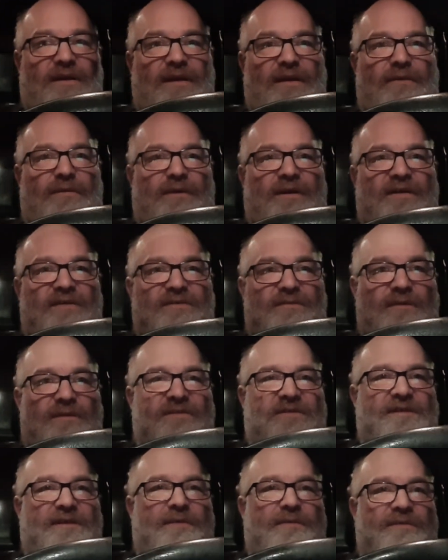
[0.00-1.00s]
Anyways,
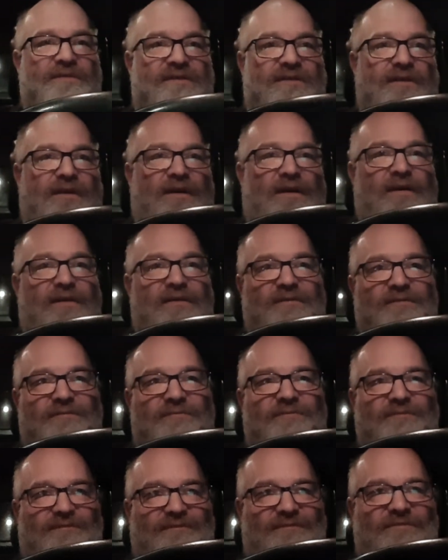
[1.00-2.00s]
once he was gone,
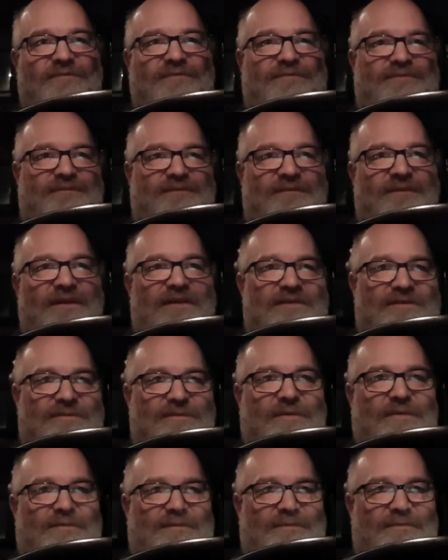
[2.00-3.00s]
things
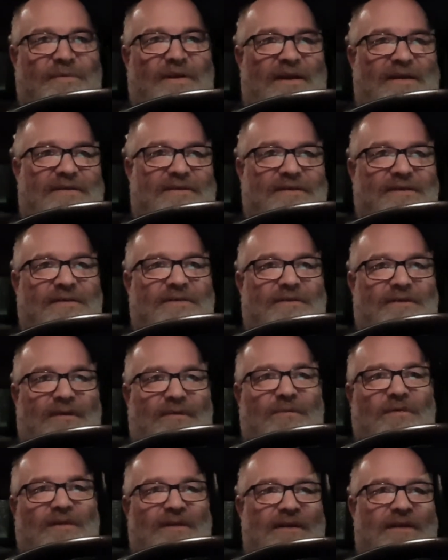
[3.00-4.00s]
were back to
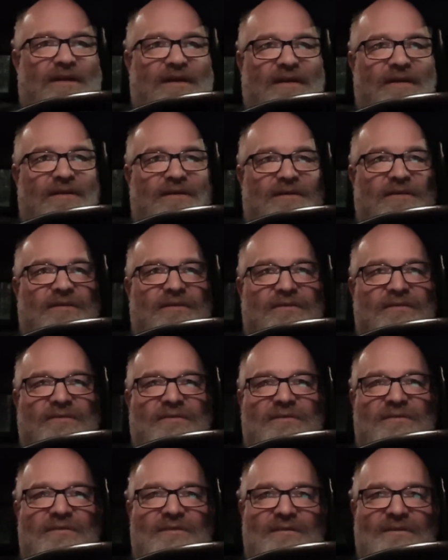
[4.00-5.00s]
normal again,
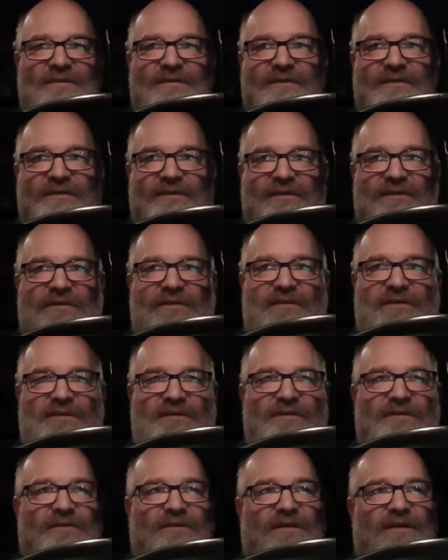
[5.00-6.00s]

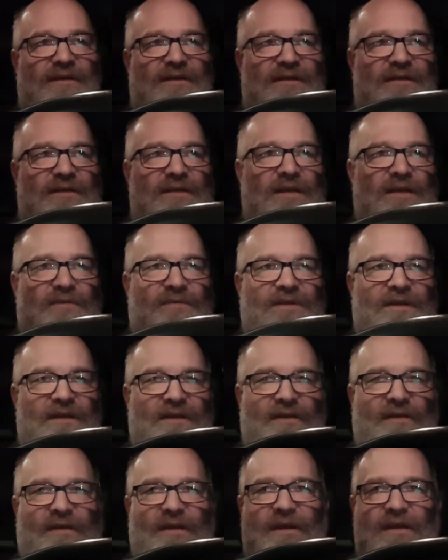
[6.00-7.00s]
and I didn't have to
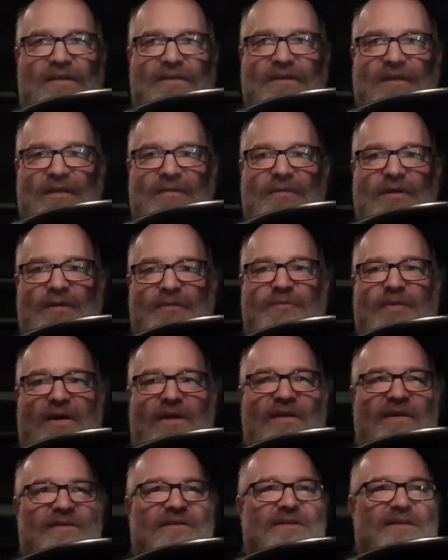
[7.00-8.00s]
hear anything about
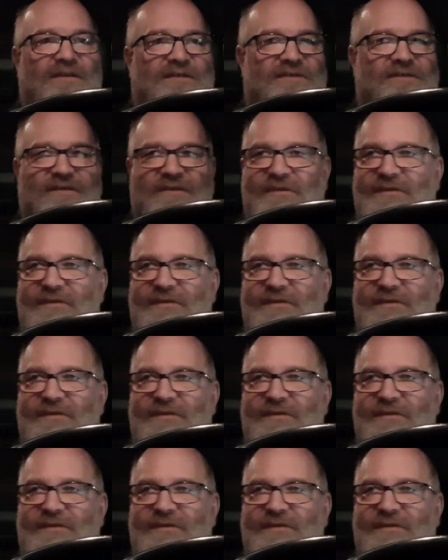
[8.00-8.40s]
politics.